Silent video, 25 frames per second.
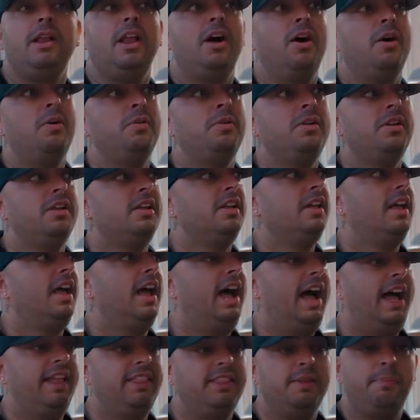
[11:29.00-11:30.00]
below,
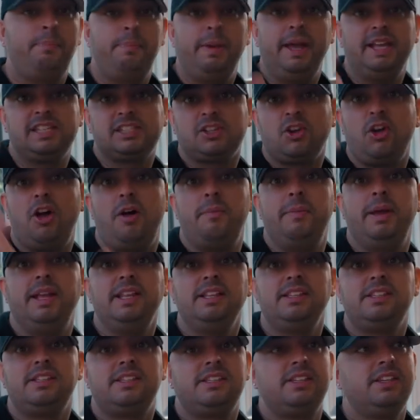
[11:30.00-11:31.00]
and the best
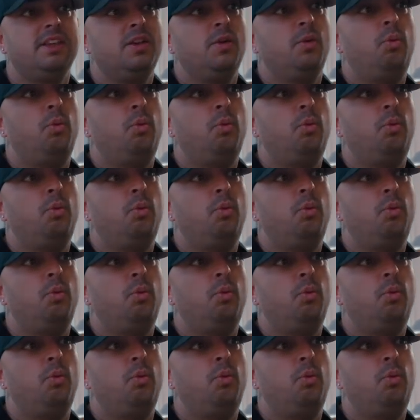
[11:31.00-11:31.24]
comment